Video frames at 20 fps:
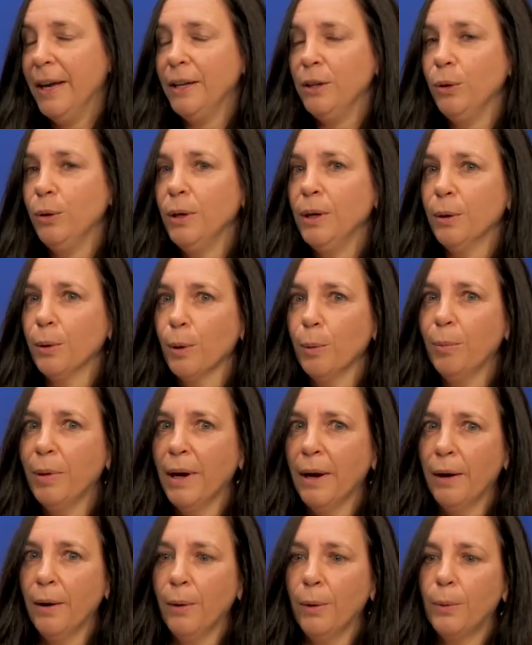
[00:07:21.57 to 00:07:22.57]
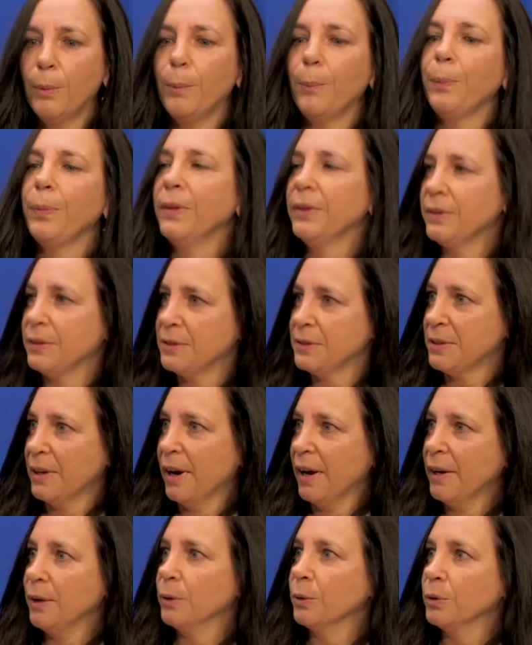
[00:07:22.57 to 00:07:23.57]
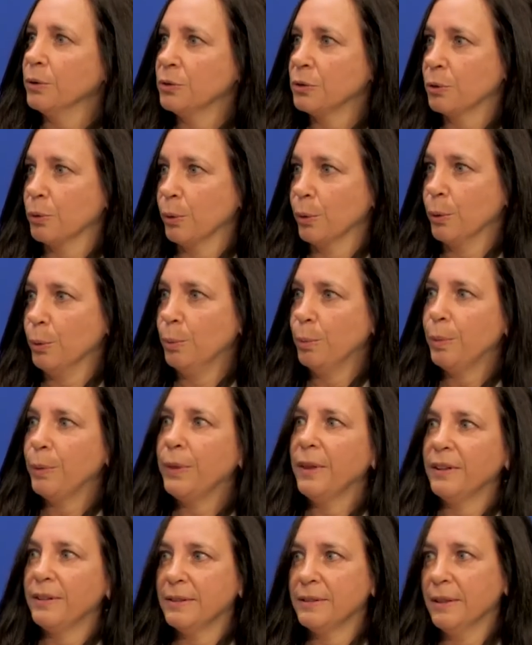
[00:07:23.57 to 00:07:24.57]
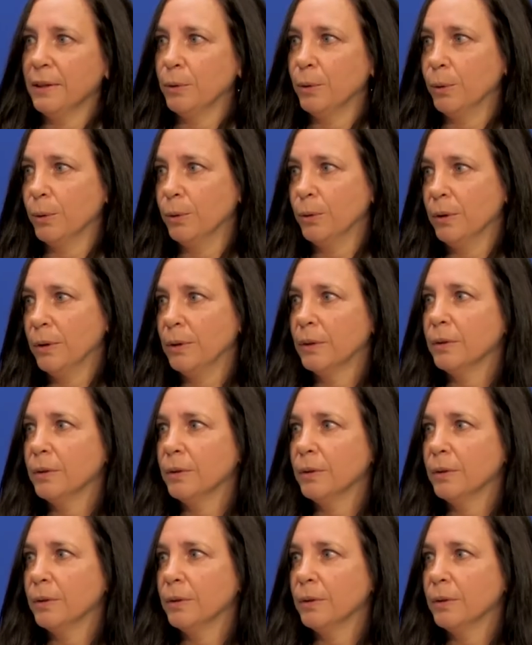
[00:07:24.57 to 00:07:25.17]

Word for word: and you hear about the Stiles group that settled